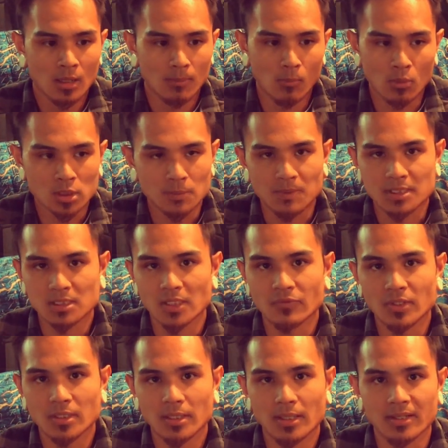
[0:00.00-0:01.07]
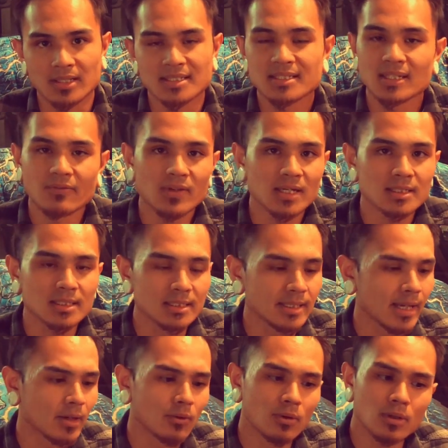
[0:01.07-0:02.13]
More specifically, like the Civics,
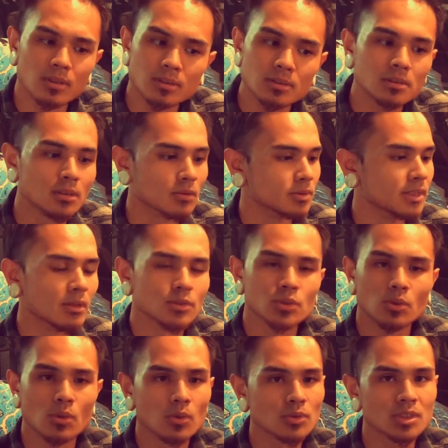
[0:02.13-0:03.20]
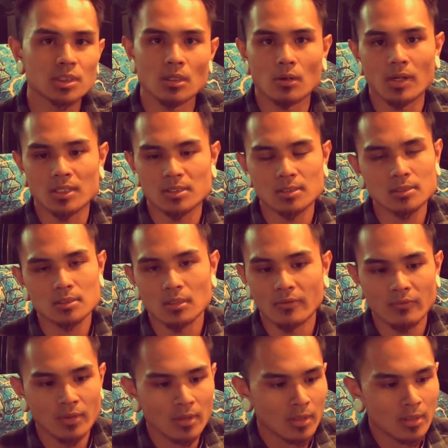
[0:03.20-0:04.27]
Integras, Del Sol, CRXs and stuff.